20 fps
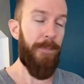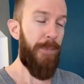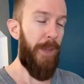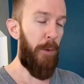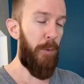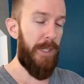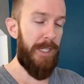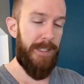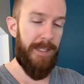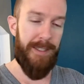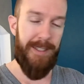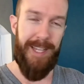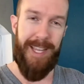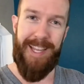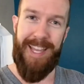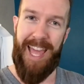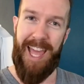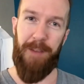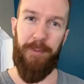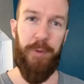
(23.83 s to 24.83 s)
I wanted to
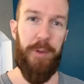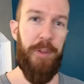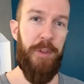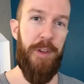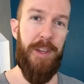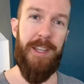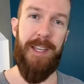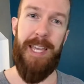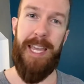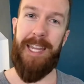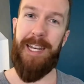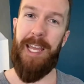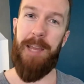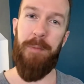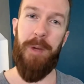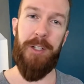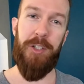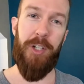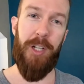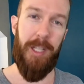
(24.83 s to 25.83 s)
say everything in a
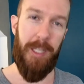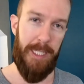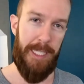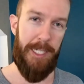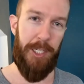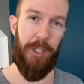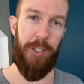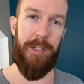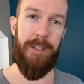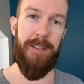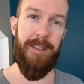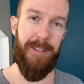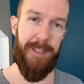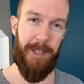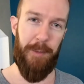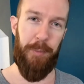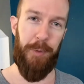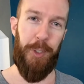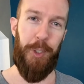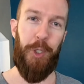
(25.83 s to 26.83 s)
much cleaner,
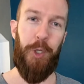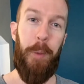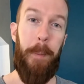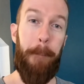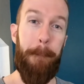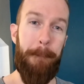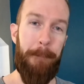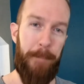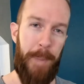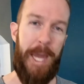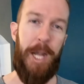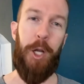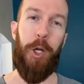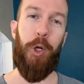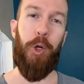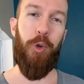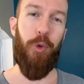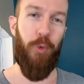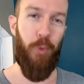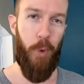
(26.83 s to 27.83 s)
simpler,
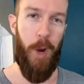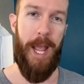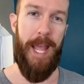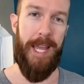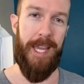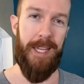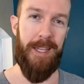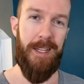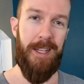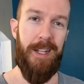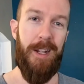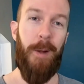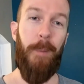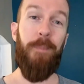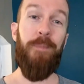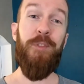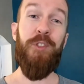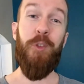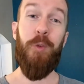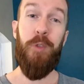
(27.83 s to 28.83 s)
better way.
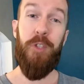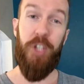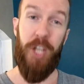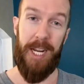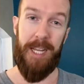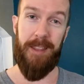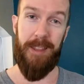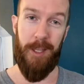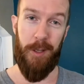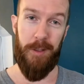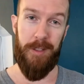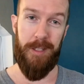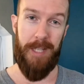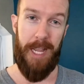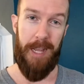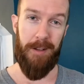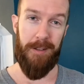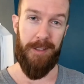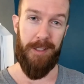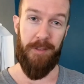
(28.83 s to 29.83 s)
So check those
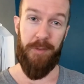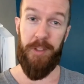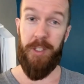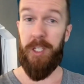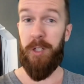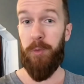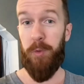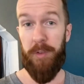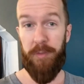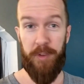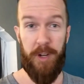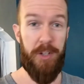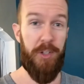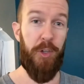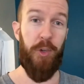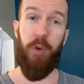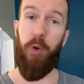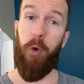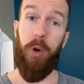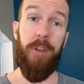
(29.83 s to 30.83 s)
out if you need a
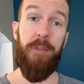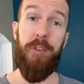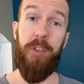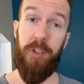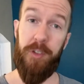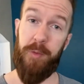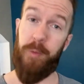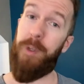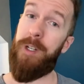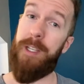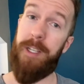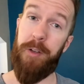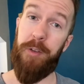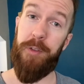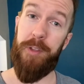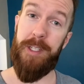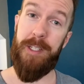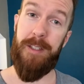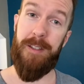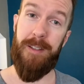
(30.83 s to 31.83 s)
refresher or if you just want to hear
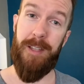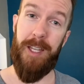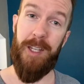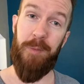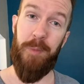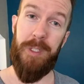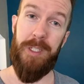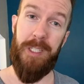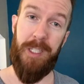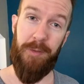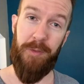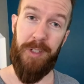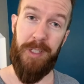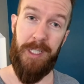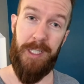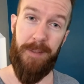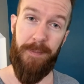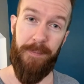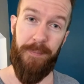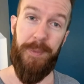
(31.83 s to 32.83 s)
things said a bit
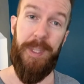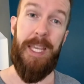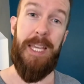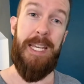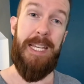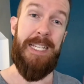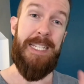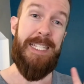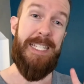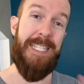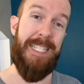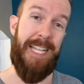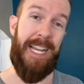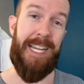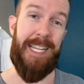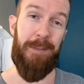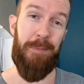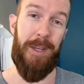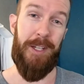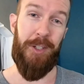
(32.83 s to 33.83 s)
differently.
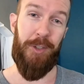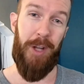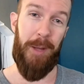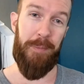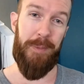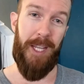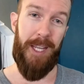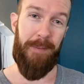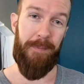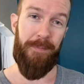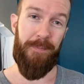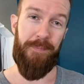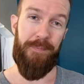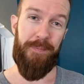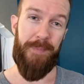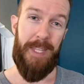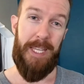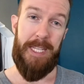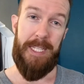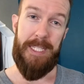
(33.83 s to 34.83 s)
Second major update,
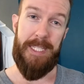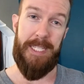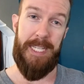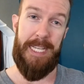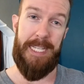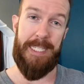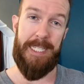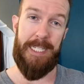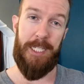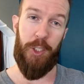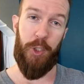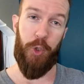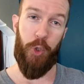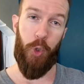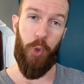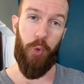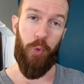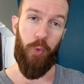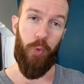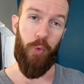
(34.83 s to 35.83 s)
Season
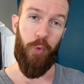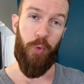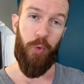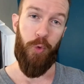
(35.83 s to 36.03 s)
2,